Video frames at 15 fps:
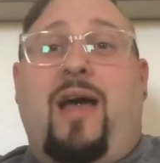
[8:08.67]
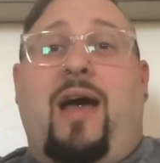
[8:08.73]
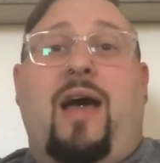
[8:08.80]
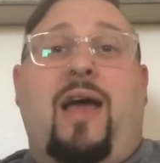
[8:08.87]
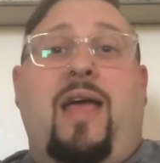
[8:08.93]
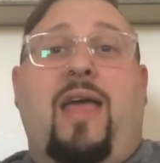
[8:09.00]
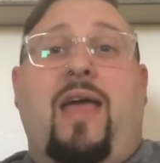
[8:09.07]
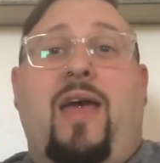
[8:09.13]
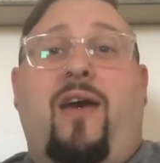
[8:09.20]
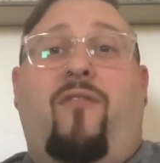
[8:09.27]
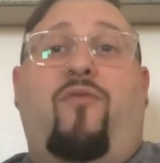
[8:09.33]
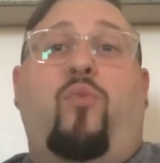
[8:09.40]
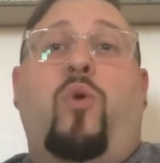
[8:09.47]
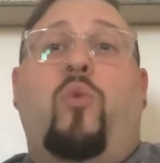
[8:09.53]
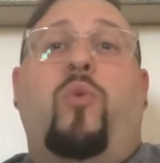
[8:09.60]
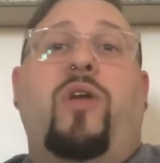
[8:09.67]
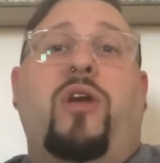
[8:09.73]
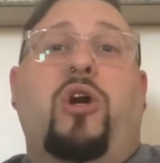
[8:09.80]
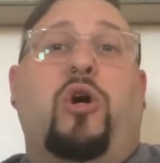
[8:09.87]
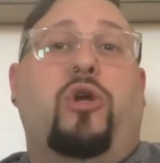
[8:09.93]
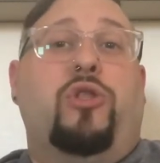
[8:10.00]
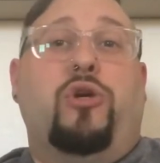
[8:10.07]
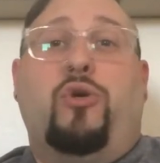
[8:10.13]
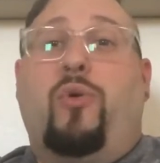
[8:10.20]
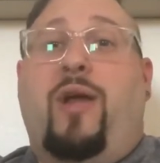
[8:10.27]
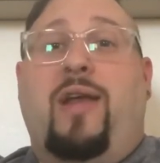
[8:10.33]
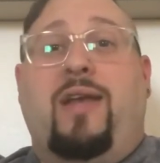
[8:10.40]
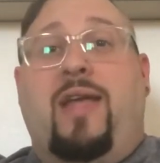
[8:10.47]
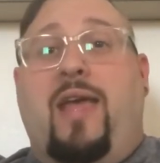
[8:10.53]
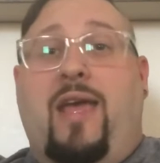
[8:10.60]
I have what we call the
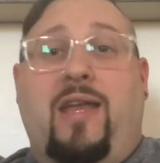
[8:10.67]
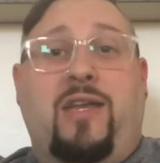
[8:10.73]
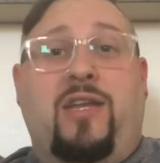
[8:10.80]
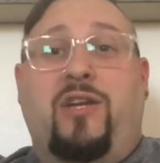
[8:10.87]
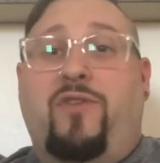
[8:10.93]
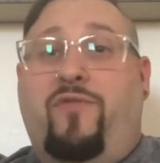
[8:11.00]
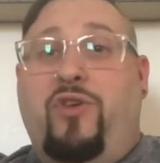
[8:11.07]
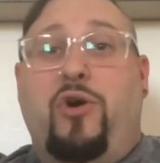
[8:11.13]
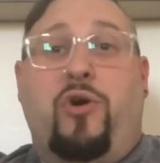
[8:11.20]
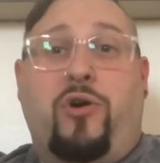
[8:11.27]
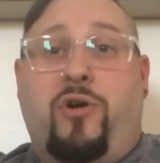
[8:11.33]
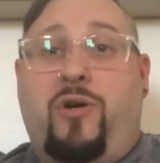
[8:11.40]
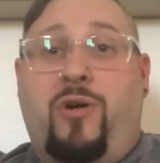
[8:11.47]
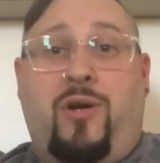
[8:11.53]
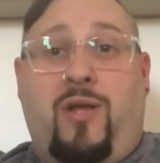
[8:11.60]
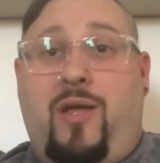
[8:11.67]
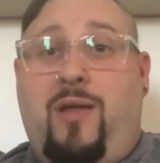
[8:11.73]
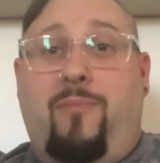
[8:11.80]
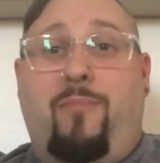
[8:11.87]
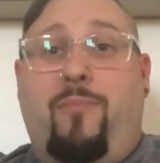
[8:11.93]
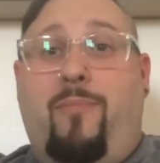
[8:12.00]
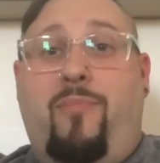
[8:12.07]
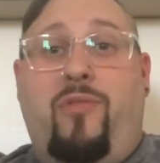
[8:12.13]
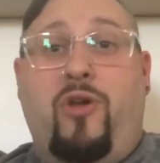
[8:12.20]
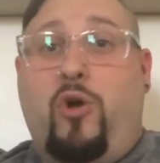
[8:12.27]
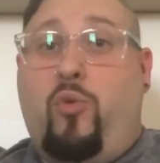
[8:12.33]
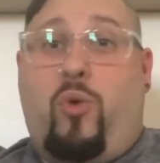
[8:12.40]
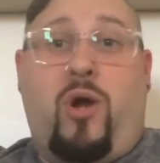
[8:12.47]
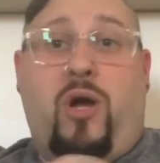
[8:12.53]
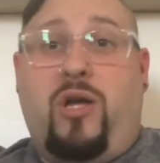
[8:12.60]
Grand Canyon of yarn in the
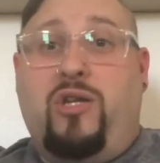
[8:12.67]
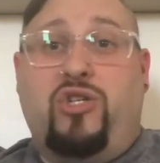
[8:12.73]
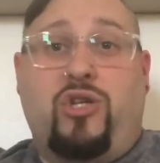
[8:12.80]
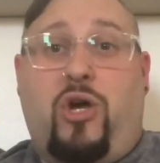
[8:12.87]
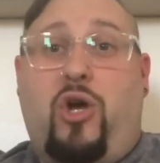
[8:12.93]
garage,